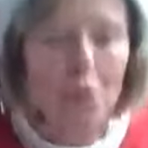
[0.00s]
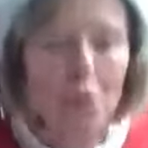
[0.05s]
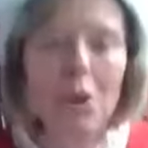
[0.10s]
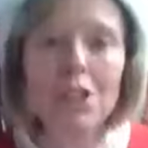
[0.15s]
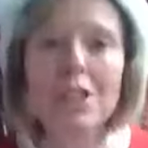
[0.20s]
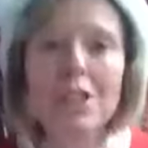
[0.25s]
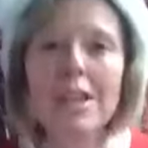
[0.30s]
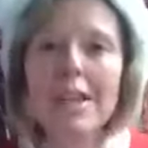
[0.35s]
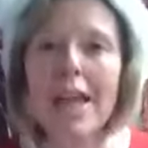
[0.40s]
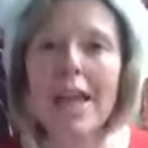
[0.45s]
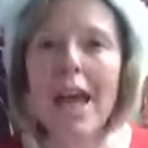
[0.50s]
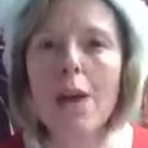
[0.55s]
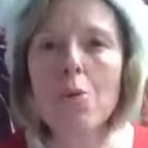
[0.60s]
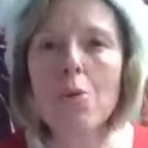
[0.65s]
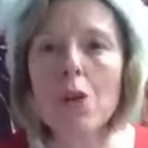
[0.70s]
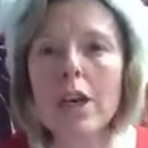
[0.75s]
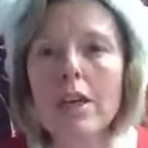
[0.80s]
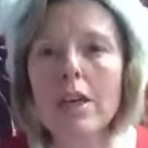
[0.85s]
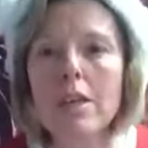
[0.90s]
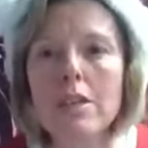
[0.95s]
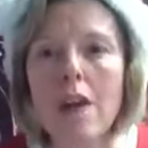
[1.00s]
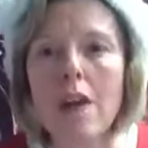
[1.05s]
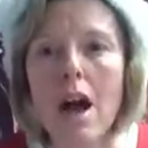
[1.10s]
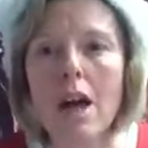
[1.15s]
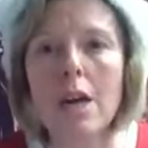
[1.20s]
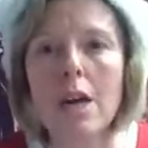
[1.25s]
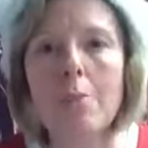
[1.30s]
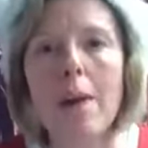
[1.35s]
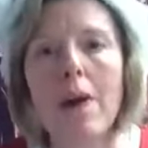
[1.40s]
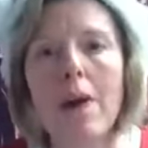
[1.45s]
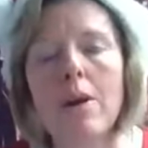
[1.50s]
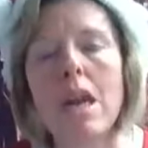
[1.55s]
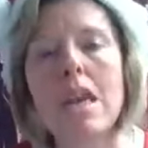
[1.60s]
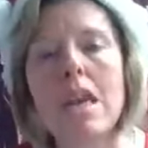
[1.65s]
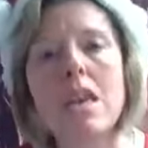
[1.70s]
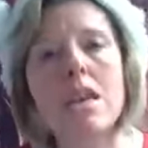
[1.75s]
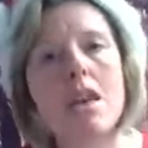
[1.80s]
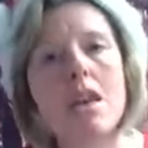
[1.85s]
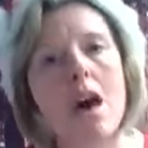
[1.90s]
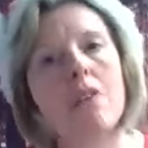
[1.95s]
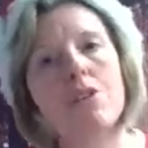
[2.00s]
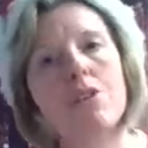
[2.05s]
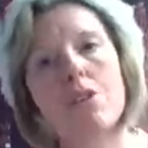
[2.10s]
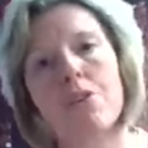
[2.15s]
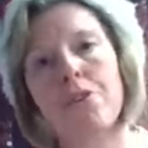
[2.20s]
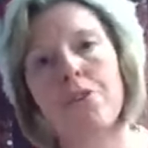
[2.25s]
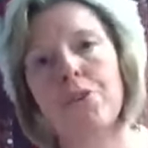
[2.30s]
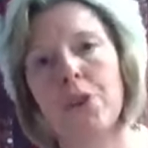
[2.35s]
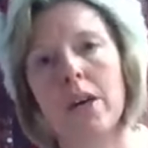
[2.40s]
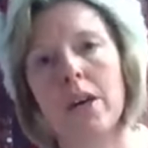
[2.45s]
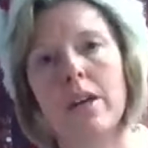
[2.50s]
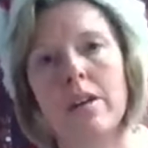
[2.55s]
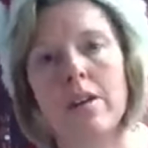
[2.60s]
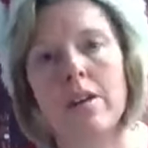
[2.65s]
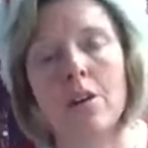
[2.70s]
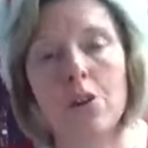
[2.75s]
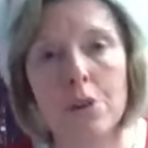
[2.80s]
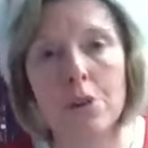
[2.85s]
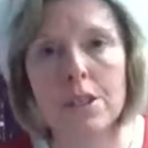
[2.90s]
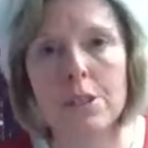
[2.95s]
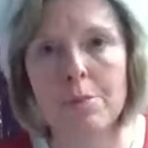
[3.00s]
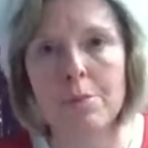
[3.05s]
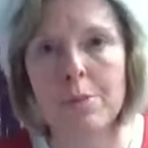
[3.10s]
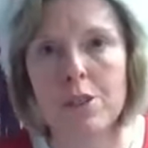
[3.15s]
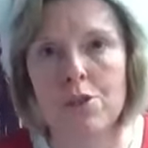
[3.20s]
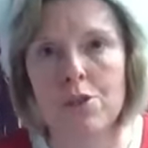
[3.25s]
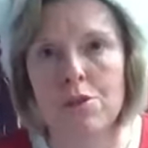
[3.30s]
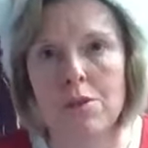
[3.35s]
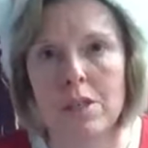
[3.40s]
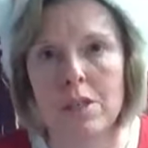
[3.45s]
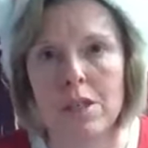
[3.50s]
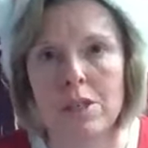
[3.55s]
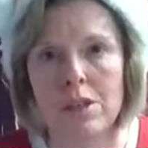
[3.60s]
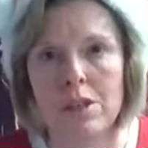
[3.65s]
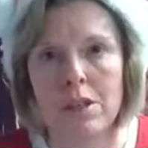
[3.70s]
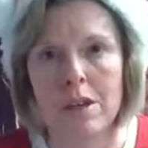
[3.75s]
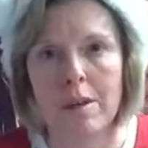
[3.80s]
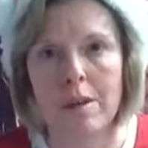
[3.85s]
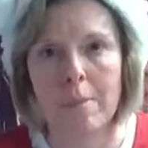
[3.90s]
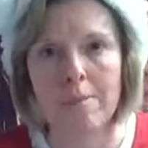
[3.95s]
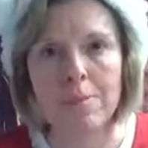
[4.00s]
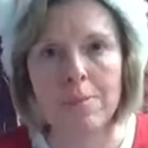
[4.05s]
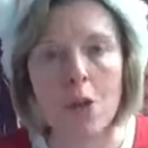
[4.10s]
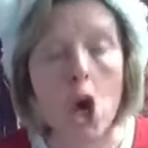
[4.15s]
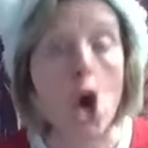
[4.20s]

Well, today we're going to talk about another fun Christmas tradition.